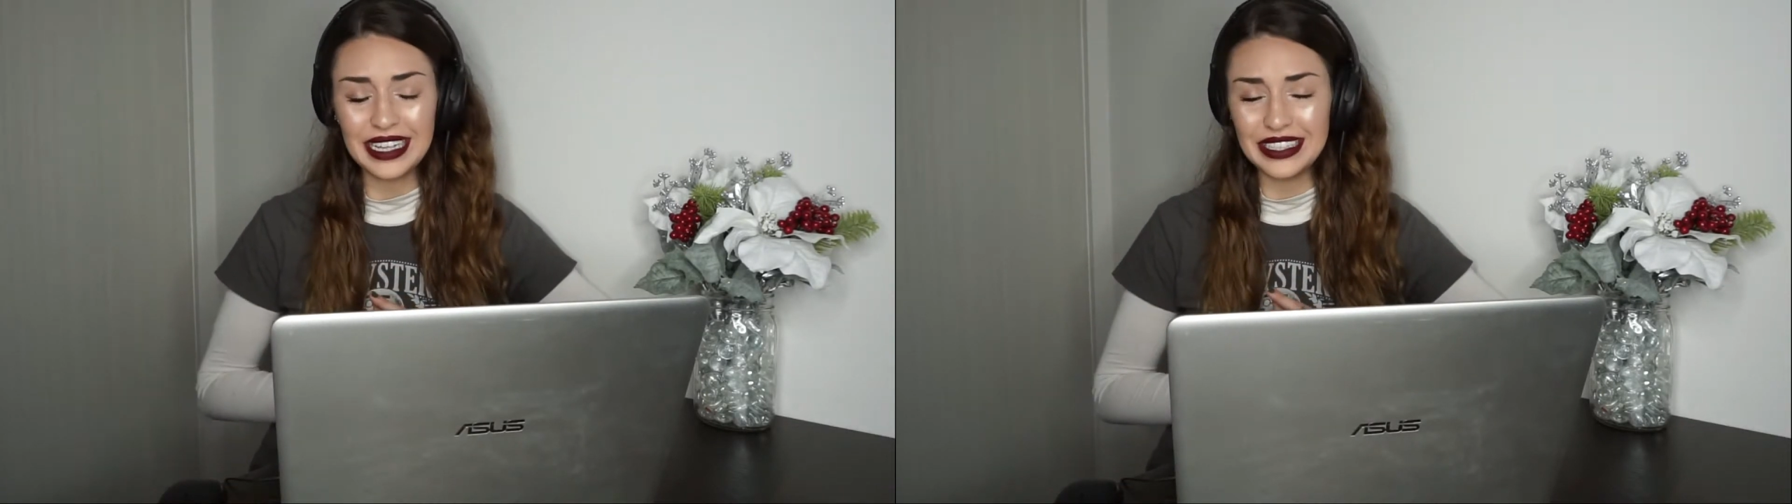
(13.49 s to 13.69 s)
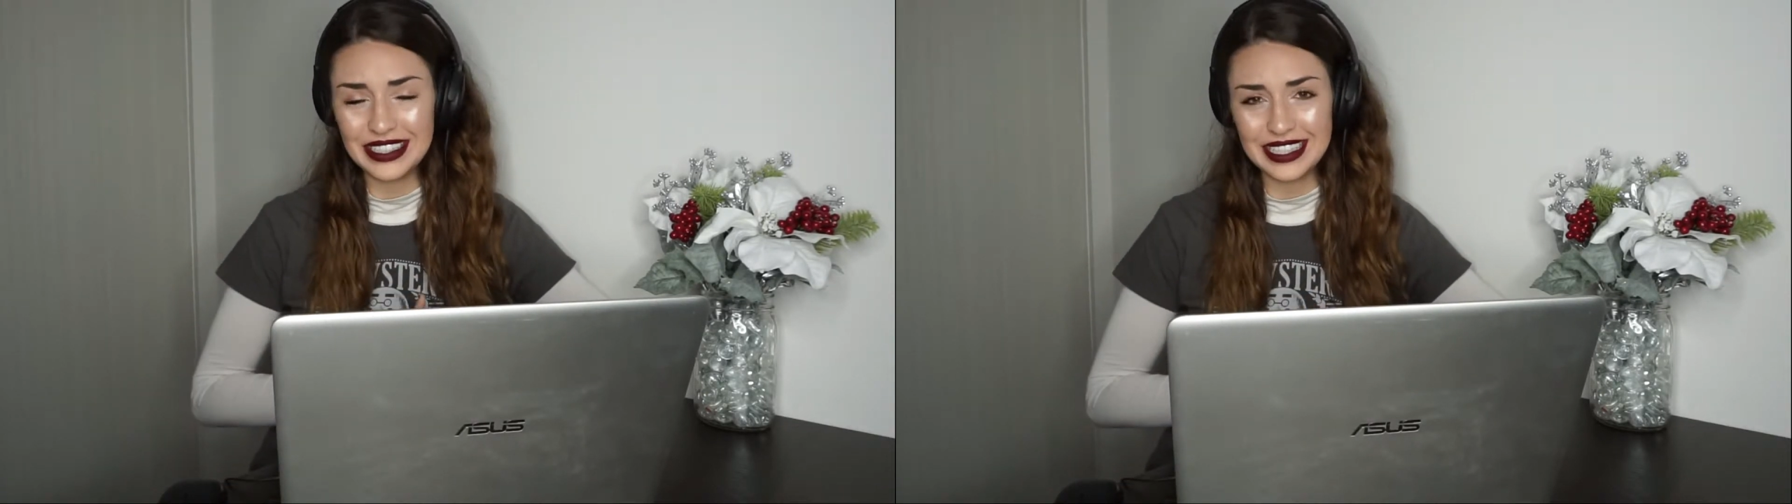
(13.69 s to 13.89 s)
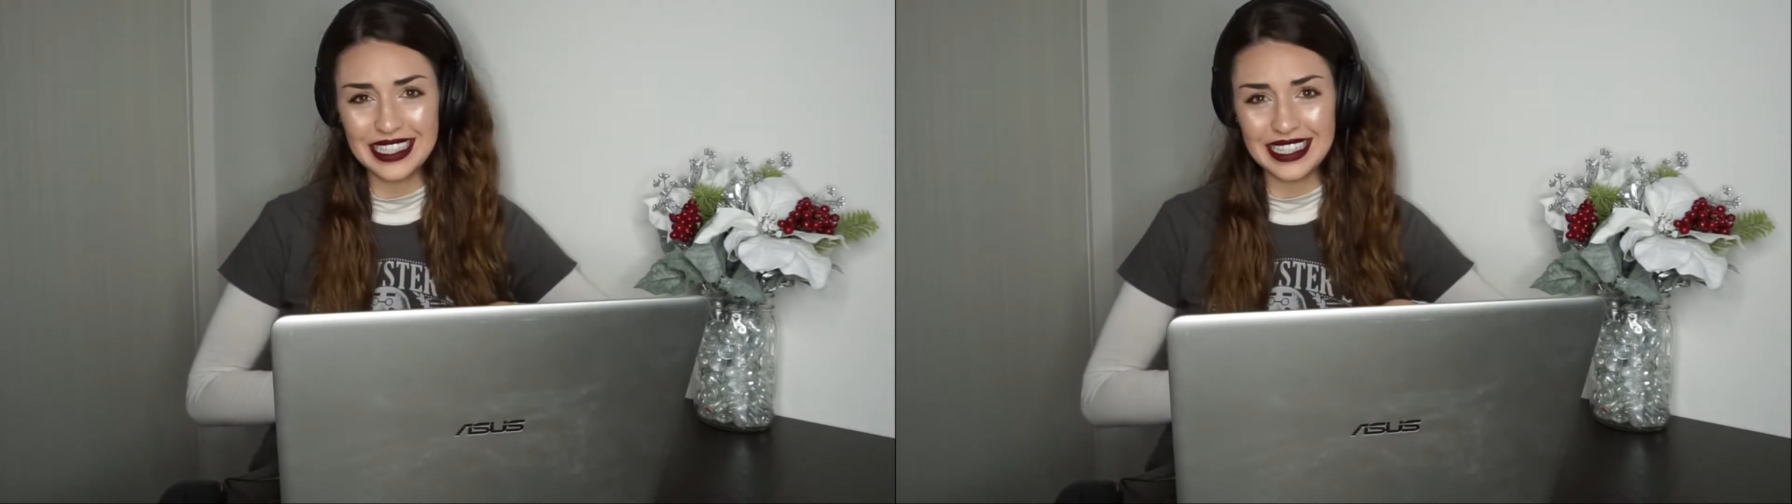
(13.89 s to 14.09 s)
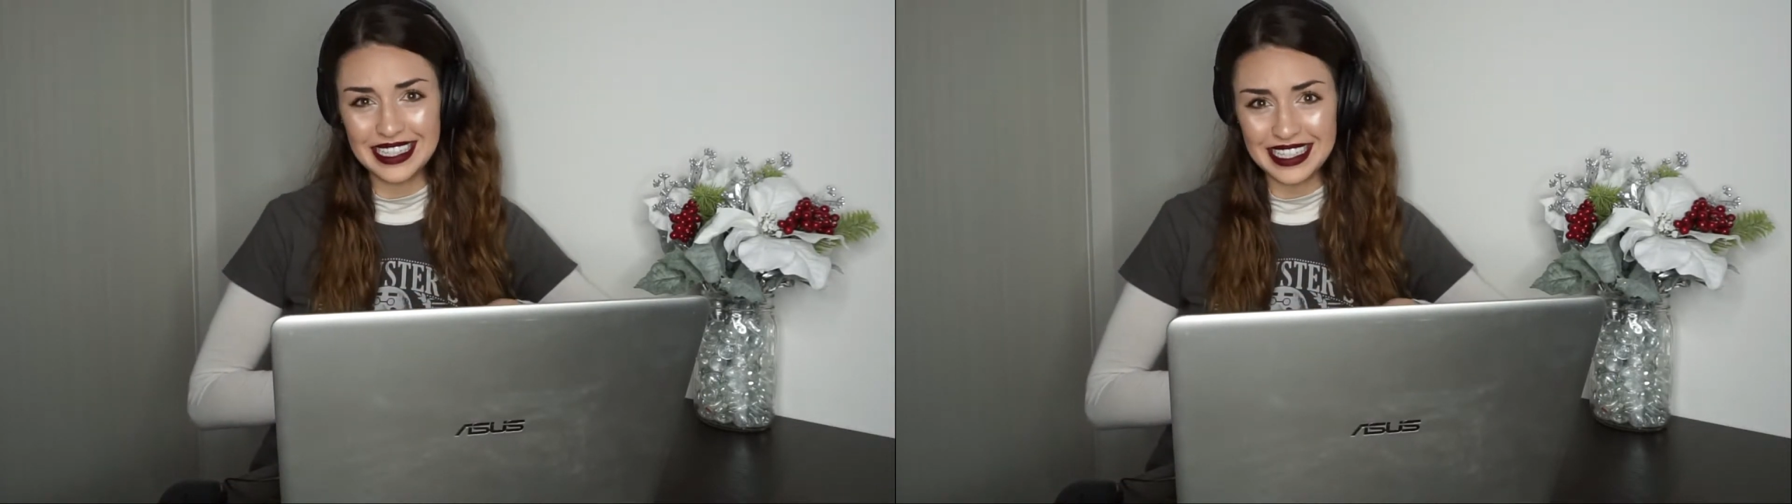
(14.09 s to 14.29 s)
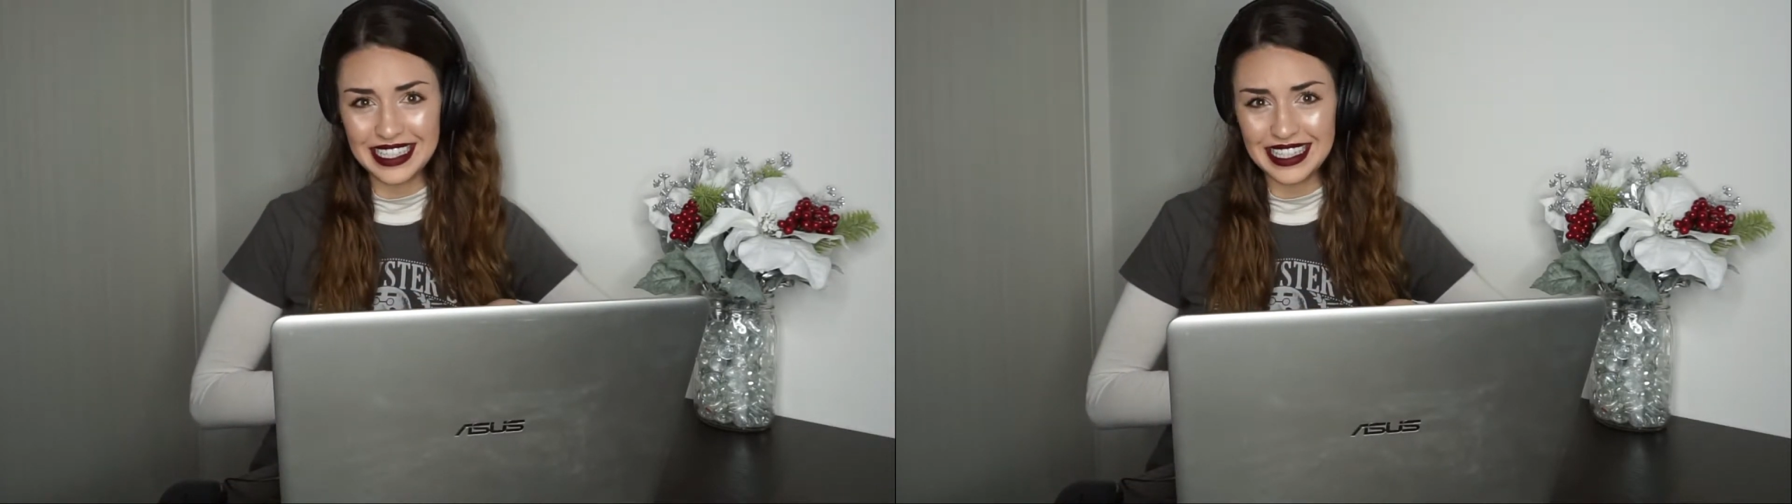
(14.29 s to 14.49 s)
interested
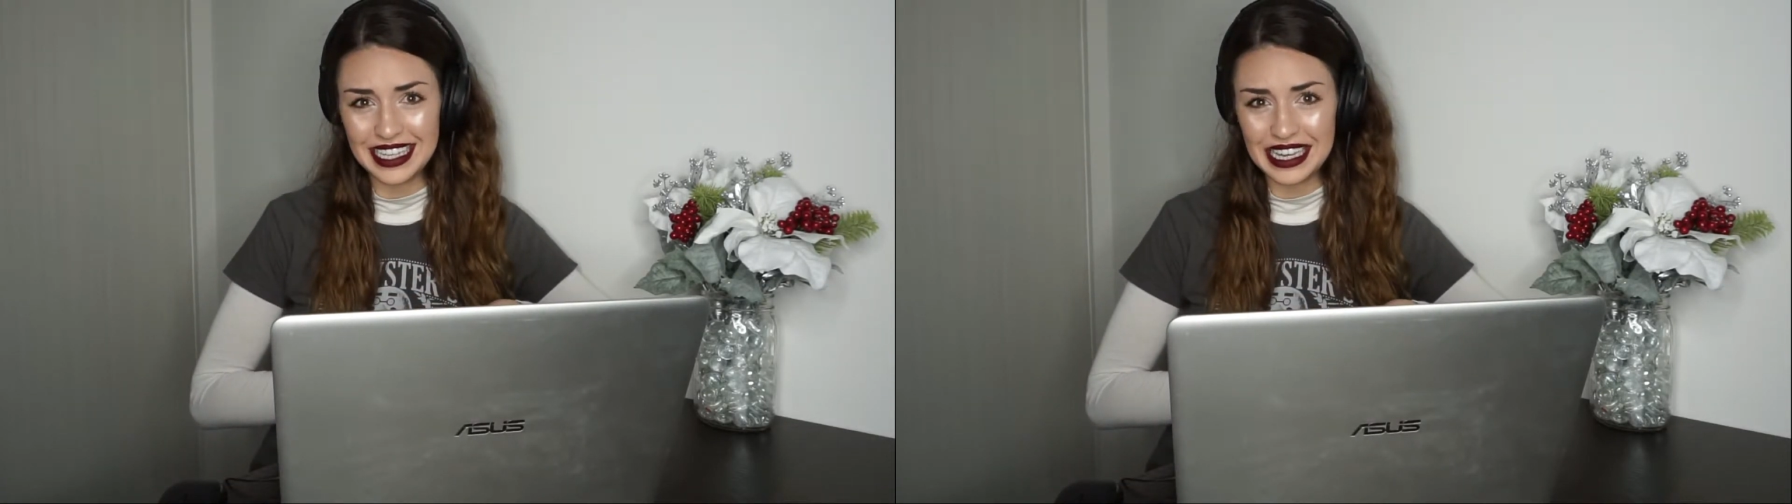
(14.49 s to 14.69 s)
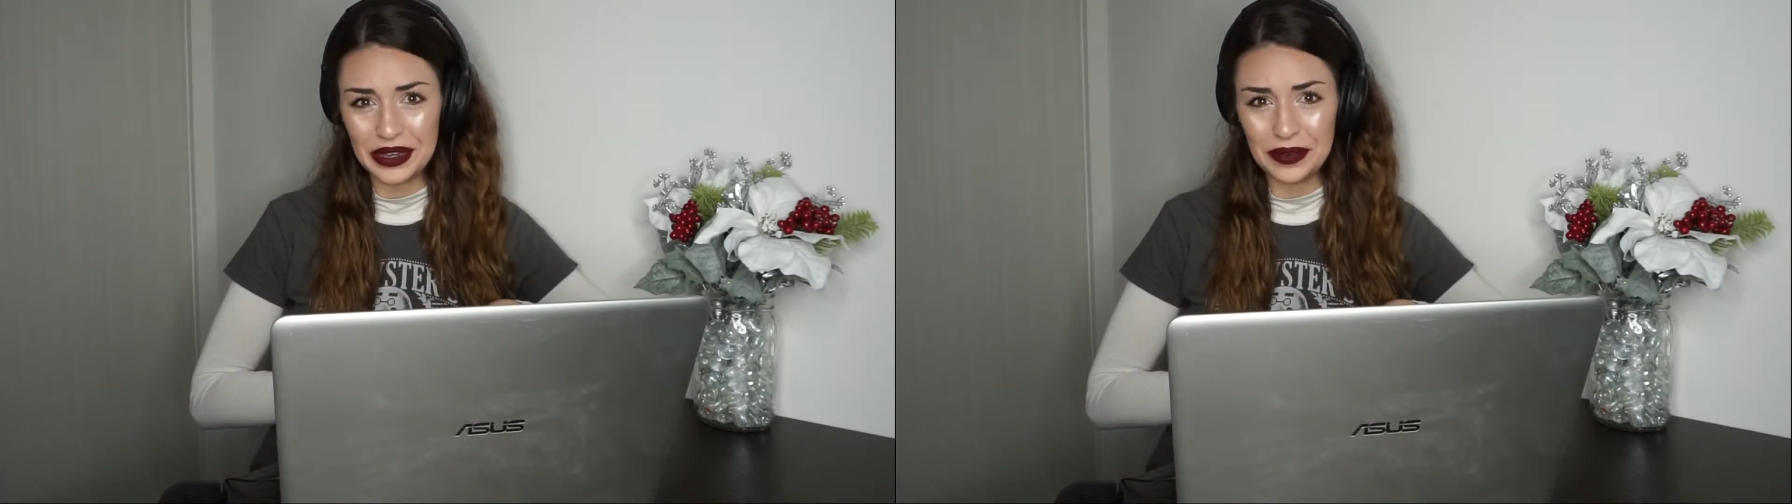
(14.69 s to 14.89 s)
to see